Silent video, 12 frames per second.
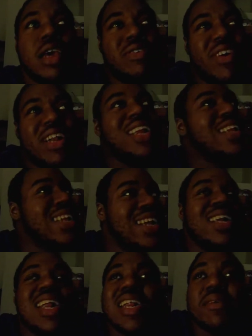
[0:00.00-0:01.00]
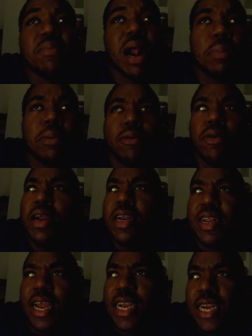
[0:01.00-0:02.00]
If I didn't get it in the proper
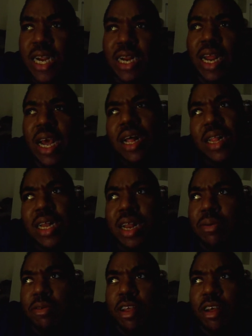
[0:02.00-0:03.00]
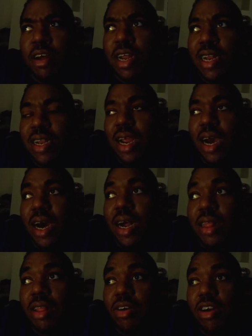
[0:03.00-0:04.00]
orientation, then there was a good
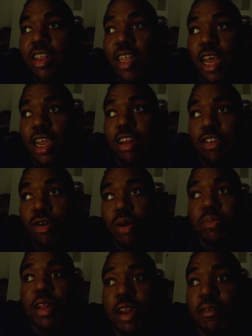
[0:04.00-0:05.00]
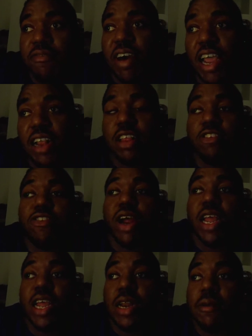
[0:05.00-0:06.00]
30-second to a minute fight to
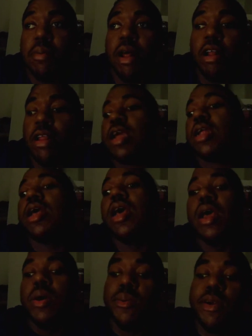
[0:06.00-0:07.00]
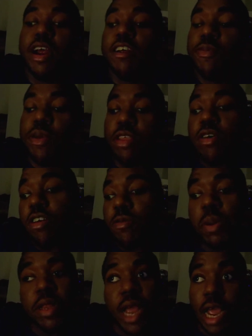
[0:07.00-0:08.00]
try and get it plugged in. Whereas with
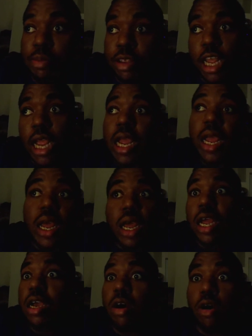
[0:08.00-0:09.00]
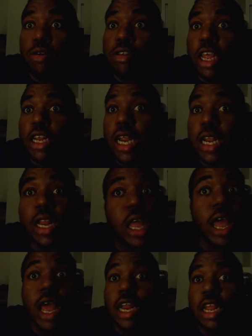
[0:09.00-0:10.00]
USB Type-C, it goes in
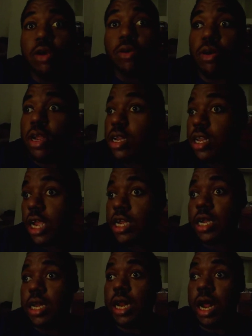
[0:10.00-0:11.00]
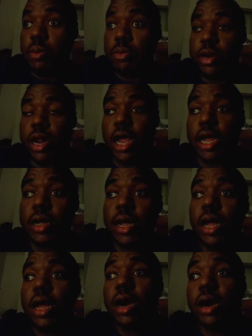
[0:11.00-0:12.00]
any orientation that I would like.
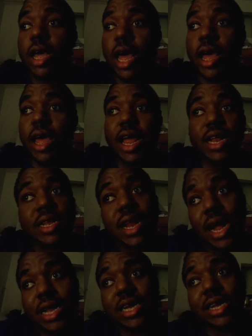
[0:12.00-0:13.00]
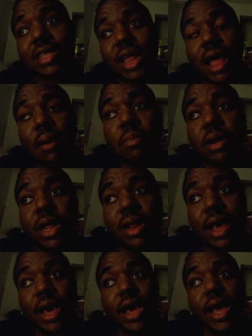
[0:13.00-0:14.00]
Okay, and not just that, but it
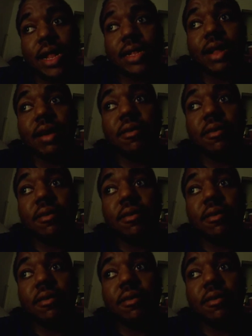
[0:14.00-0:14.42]
adds